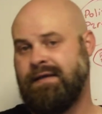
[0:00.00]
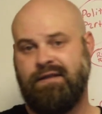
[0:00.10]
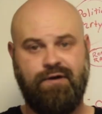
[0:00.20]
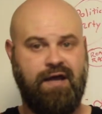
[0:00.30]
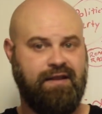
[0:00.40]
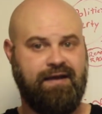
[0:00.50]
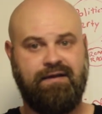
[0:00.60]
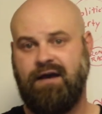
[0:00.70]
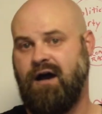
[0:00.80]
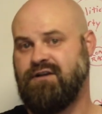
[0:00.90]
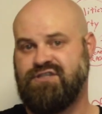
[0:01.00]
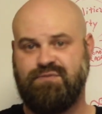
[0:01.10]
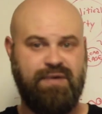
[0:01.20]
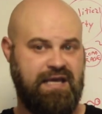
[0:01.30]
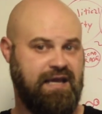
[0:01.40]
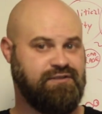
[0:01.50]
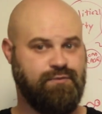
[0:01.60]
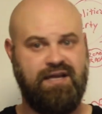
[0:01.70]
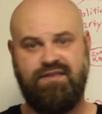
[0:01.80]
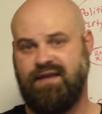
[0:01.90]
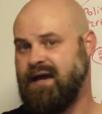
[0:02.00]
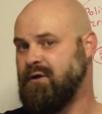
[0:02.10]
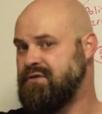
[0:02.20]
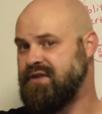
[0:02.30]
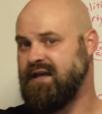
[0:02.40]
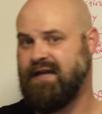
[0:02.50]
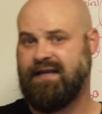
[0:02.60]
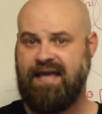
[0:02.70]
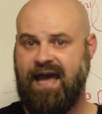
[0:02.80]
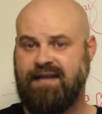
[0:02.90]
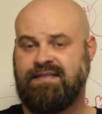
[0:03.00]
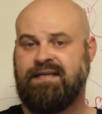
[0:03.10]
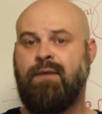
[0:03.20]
They're not like conscious beings or anything, I don't think, like that,